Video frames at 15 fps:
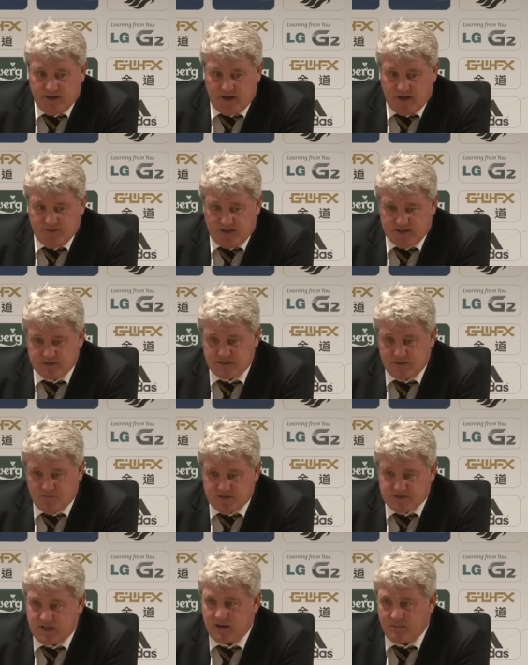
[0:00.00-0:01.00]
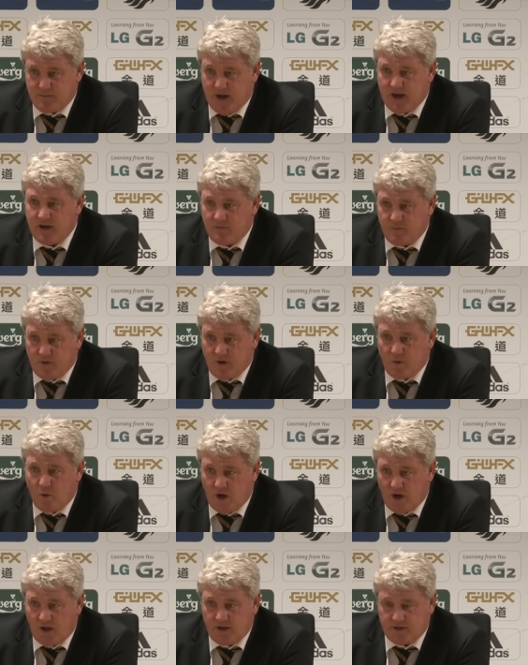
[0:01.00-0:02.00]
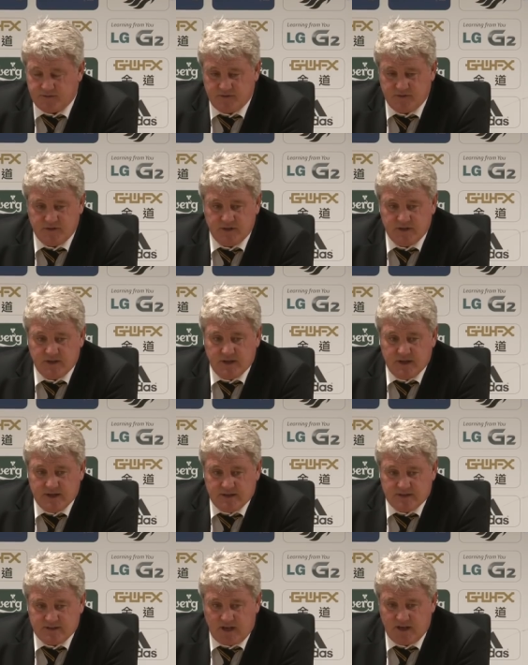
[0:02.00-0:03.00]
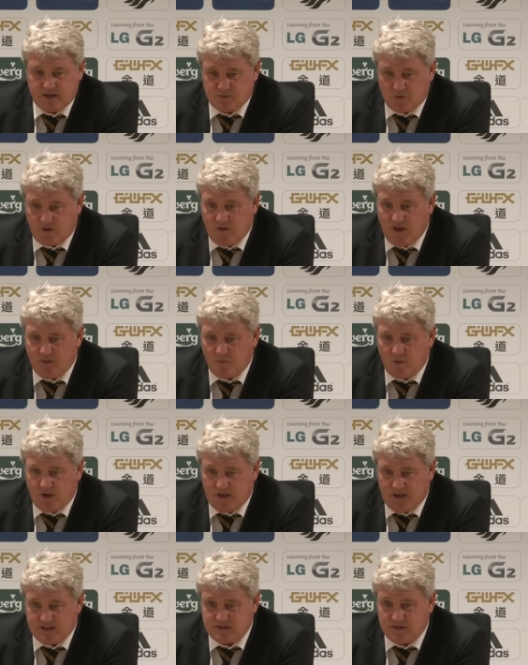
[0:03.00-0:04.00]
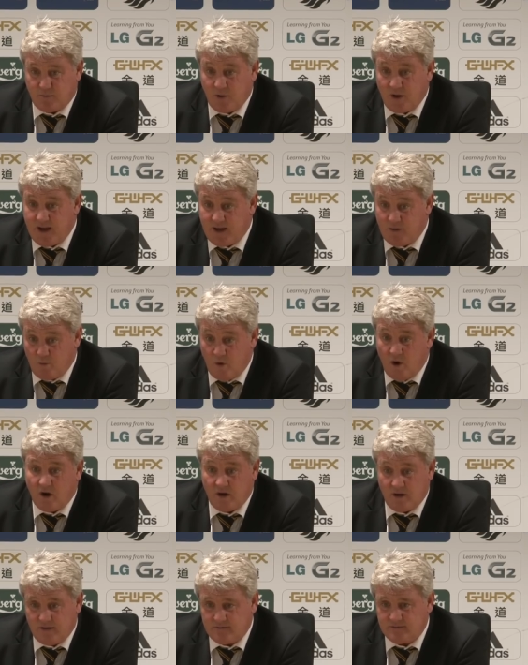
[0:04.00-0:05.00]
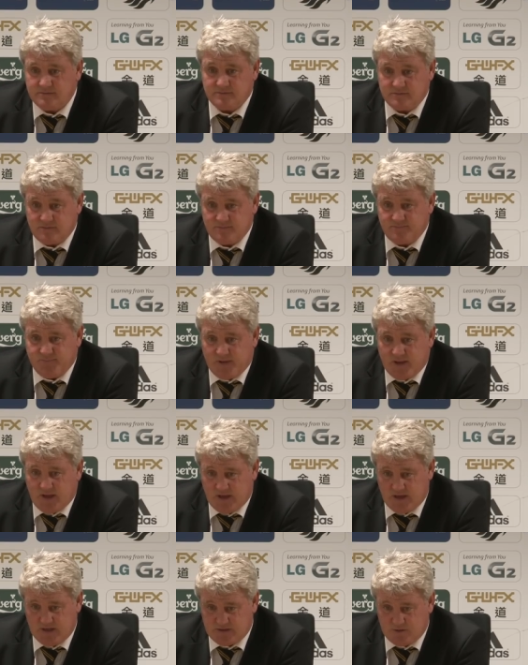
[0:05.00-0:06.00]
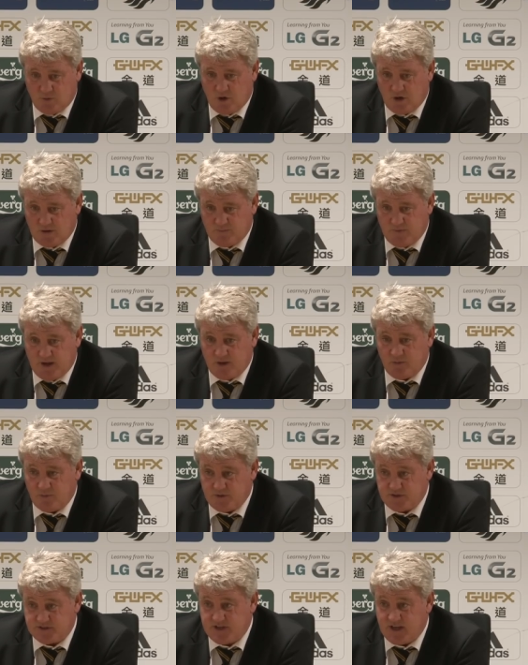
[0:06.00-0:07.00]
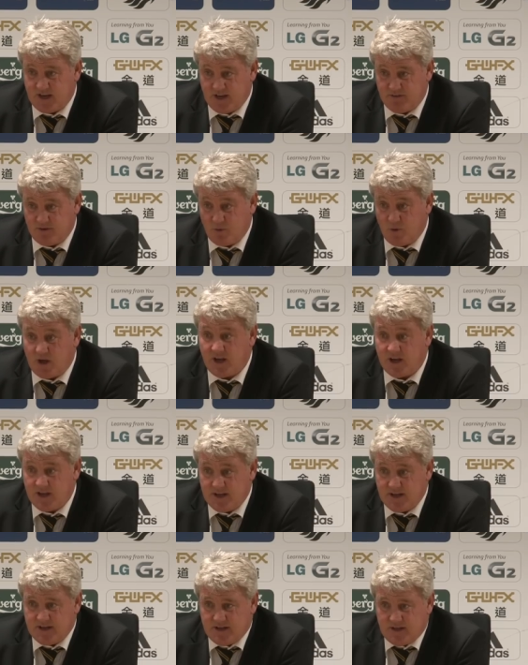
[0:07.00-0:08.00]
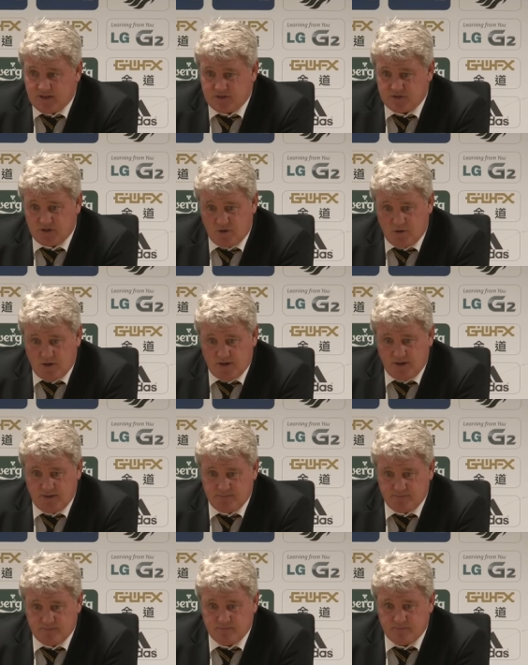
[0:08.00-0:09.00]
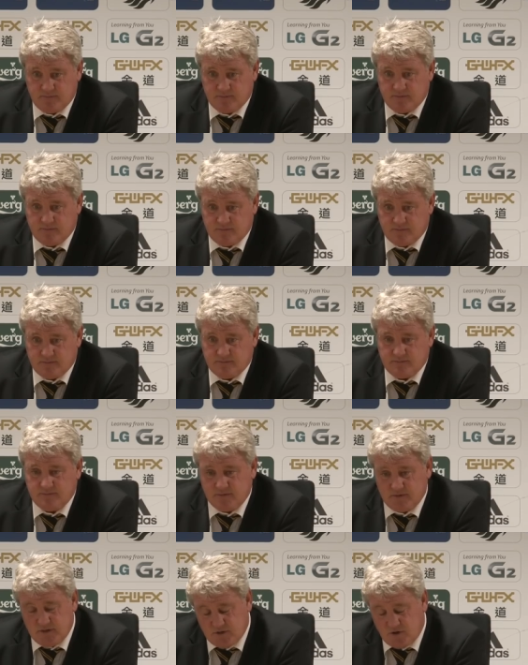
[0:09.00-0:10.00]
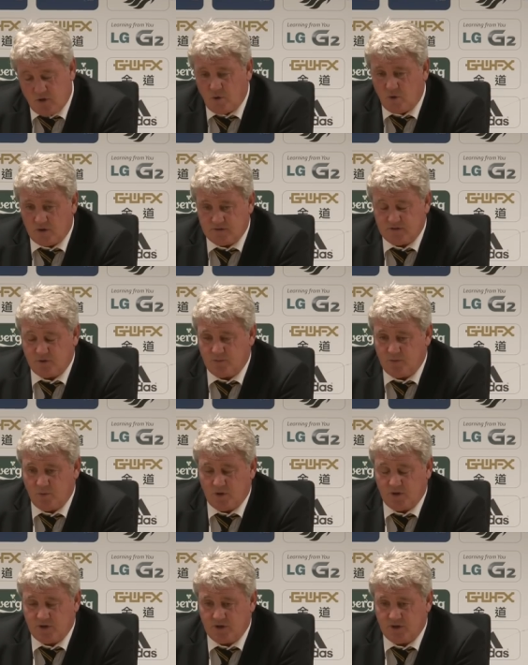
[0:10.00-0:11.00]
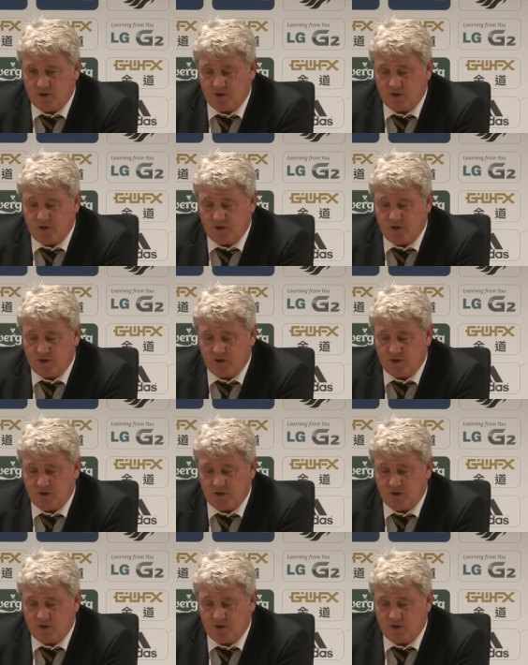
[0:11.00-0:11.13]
and that seemed to set him back a, a while. And Danny's one of them where he needs to play and work. You need to work him and hit him with a stick every week. So uh, the goal of do the world of good